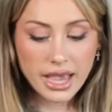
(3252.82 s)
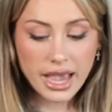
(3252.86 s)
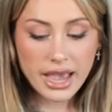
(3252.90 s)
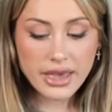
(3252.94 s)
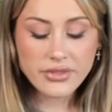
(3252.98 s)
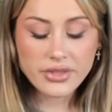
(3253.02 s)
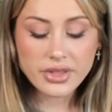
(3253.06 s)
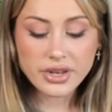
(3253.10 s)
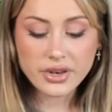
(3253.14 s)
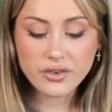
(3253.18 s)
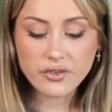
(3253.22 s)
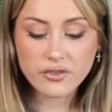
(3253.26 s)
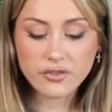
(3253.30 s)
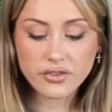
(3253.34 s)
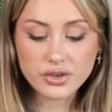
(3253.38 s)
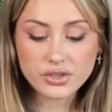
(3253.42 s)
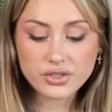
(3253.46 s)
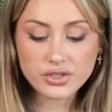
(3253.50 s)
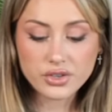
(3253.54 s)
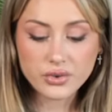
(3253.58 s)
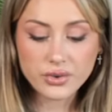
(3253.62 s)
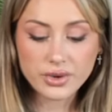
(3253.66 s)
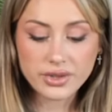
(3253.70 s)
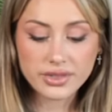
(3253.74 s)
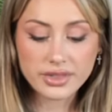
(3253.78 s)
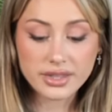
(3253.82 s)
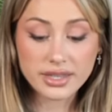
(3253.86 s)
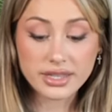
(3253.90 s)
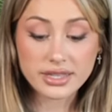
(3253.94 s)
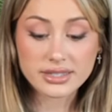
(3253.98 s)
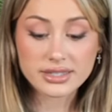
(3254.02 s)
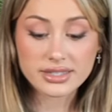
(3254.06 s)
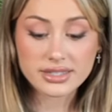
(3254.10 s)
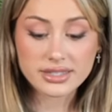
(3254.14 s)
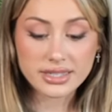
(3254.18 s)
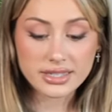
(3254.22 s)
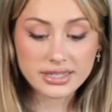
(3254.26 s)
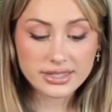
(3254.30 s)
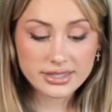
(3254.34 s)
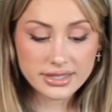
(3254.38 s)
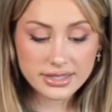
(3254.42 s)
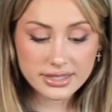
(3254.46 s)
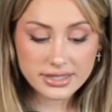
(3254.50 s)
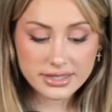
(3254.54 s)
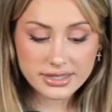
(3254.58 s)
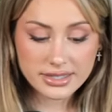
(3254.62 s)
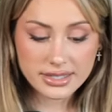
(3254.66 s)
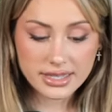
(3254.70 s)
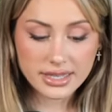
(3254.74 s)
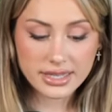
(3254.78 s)
And then in 1 Corinthians
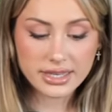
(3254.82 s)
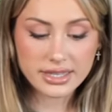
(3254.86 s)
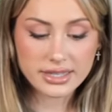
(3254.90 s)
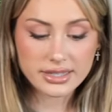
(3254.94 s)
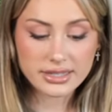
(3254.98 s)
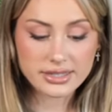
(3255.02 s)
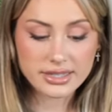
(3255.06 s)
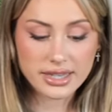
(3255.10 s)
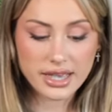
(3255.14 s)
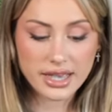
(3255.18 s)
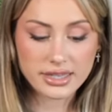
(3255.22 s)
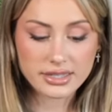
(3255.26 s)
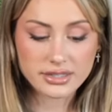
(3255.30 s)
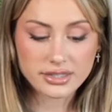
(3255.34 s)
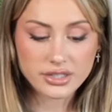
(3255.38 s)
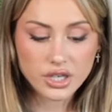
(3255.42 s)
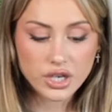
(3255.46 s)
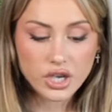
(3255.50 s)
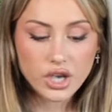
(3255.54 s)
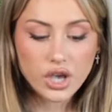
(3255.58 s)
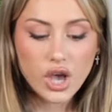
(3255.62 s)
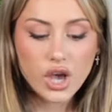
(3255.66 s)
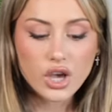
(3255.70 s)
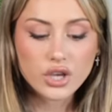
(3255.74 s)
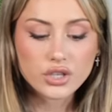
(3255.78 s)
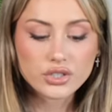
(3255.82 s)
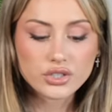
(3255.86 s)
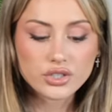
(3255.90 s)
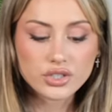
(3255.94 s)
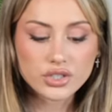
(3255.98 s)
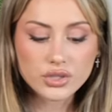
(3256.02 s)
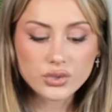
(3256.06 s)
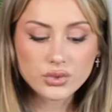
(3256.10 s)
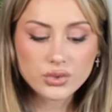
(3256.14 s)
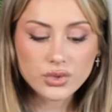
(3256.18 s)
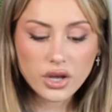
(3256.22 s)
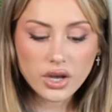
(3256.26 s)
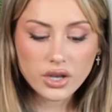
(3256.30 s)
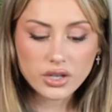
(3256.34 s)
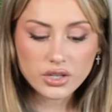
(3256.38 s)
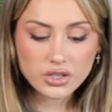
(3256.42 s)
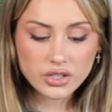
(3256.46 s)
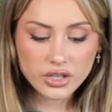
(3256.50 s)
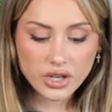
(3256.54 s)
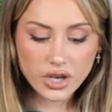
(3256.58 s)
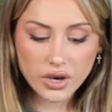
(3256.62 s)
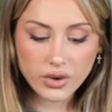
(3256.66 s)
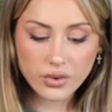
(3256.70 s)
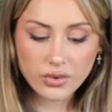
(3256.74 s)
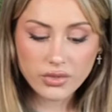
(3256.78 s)
6:16 it says, "Do you not
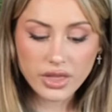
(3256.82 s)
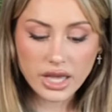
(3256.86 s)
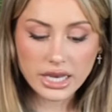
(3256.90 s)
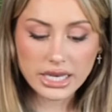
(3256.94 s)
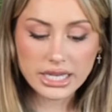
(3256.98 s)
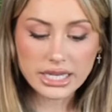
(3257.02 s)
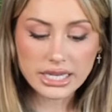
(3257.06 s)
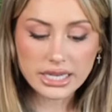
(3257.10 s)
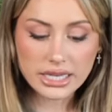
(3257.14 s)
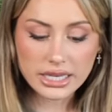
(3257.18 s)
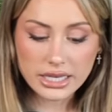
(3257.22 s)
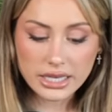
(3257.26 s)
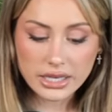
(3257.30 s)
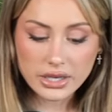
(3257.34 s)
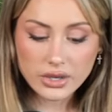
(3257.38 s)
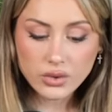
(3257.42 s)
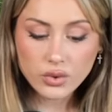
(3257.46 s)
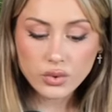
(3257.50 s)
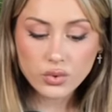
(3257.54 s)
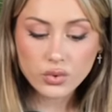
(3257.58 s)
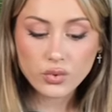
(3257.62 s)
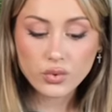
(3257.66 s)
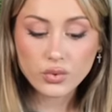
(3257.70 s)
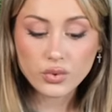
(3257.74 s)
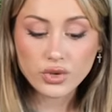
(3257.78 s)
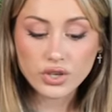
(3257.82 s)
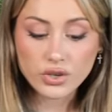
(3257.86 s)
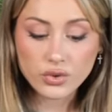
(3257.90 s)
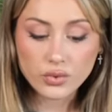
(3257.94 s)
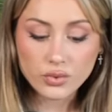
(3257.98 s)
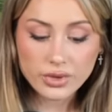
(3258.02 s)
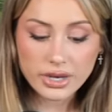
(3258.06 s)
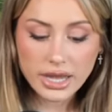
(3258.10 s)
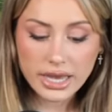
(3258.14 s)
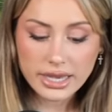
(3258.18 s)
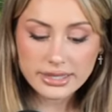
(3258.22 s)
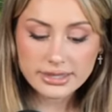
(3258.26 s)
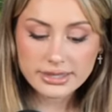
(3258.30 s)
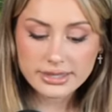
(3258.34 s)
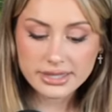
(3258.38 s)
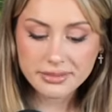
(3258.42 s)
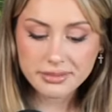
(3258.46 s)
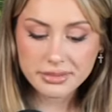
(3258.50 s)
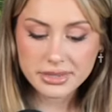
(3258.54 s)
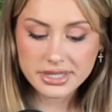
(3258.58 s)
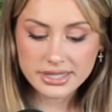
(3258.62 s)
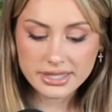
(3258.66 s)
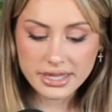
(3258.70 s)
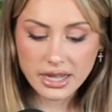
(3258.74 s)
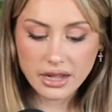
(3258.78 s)
know that he who unites
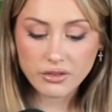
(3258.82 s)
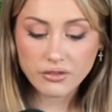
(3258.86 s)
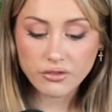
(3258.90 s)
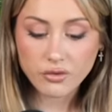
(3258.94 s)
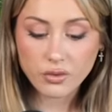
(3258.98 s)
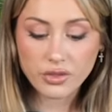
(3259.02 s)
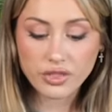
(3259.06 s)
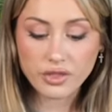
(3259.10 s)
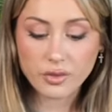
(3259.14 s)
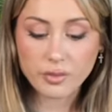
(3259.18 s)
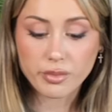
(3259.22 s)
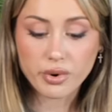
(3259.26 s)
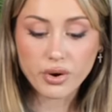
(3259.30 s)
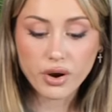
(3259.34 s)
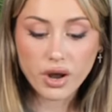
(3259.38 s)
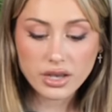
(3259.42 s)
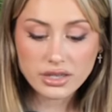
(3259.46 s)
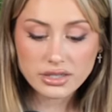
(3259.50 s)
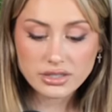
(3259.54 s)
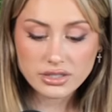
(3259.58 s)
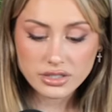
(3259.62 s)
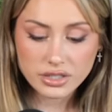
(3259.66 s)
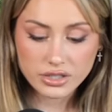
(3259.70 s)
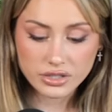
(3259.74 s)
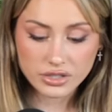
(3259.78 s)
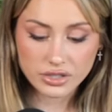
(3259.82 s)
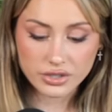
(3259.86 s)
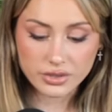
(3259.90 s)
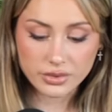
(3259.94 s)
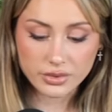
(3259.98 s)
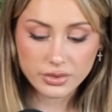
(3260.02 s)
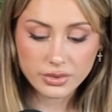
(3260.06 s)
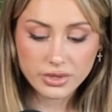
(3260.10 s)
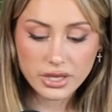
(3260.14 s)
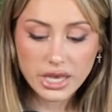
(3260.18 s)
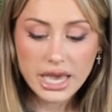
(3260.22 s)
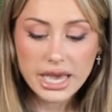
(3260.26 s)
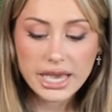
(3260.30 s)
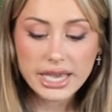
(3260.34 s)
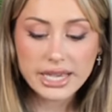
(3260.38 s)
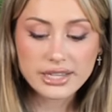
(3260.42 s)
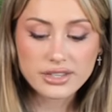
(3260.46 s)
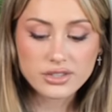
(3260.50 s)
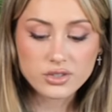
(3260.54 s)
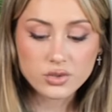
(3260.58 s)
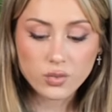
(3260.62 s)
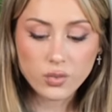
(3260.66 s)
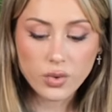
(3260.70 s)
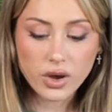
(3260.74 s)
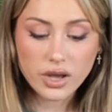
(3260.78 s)
himself with a prostitute
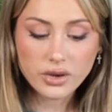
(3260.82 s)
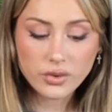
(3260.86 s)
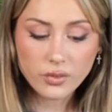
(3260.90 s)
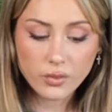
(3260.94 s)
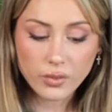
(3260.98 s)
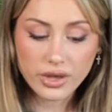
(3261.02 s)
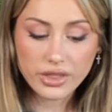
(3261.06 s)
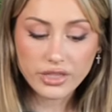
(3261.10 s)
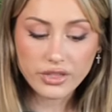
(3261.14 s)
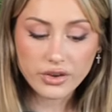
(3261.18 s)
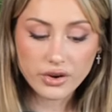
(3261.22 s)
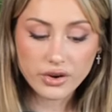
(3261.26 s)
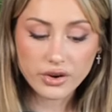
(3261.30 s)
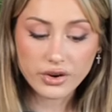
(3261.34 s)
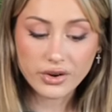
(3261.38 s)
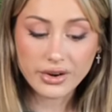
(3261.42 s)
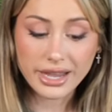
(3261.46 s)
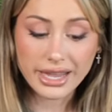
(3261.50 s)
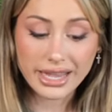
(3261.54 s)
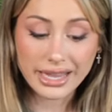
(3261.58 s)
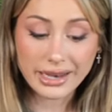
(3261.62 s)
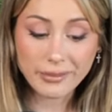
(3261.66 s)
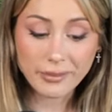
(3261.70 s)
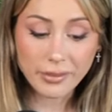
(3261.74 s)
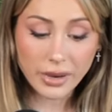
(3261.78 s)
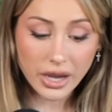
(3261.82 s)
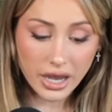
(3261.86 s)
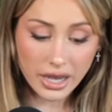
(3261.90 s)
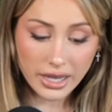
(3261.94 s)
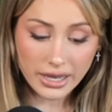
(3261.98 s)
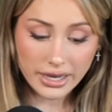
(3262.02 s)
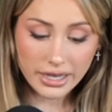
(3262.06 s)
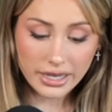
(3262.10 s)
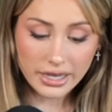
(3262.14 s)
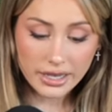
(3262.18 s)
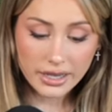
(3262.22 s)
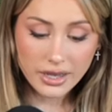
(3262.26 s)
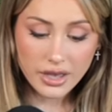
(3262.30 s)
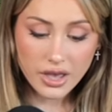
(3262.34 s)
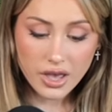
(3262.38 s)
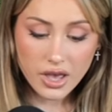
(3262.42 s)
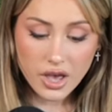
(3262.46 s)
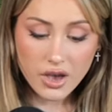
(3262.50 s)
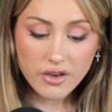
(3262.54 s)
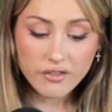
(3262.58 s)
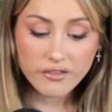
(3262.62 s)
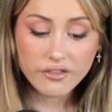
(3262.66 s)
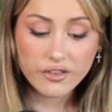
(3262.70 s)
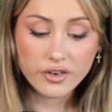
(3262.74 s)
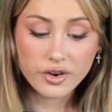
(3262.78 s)
is one with her in body,
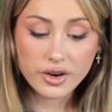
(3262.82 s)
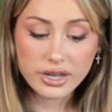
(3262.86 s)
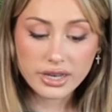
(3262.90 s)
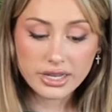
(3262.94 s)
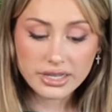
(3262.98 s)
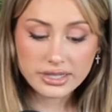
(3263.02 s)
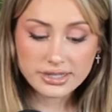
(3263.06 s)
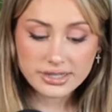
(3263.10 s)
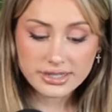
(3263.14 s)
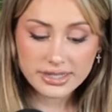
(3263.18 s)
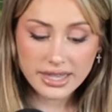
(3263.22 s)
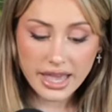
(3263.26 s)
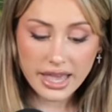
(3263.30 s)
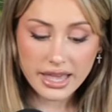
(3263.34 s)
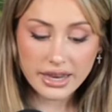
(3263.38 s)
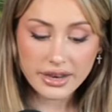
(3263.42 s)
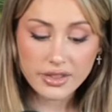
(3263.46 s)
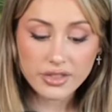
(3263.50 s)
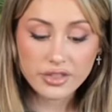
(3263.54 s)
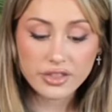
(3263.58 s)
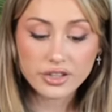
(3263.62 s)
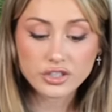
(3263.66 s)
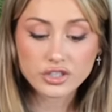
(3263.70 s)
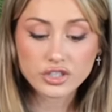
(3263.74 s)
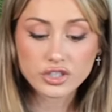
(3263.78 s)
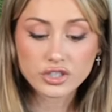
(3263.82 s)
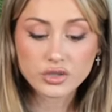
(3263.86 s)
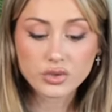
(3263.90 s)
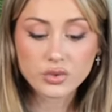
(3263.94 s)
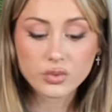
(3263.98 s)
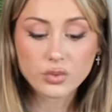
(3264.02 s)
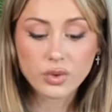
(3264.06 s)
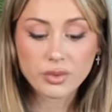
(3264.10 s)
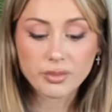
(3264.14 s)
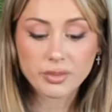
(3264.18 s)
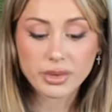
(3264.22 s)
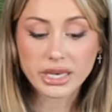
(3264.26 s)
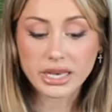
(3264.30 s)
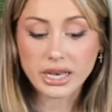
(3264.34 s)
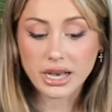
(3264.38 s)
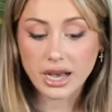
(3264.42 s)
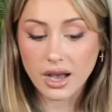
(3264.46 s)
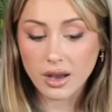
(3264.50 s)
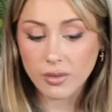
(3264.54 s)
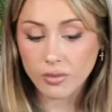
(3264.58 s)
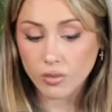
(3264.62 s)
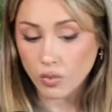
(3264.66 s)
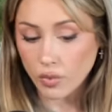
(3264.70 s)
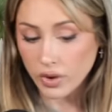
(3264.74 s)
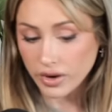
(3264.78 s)
for it is said, the two will
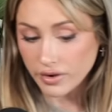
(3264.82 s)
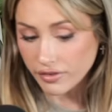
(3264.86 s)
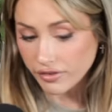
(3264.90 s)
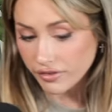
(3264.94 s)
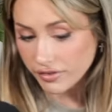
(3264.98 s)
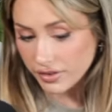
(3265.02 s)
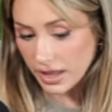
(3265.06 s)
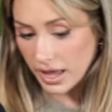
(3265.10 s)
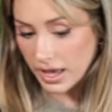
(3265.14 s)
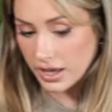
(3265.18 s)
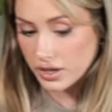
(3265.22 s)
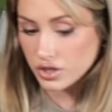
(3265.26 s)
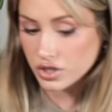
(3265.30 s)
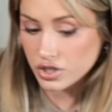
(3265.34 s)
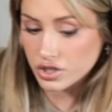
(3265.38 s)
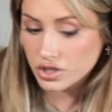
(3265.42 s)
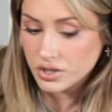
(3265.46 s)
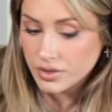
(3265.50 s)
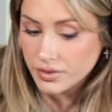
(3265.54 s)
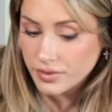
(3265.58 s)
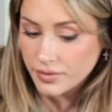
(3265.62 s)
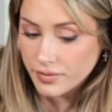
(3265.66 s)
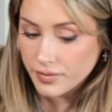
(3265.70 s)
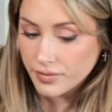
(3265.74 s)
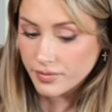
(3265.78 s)
become one flesh."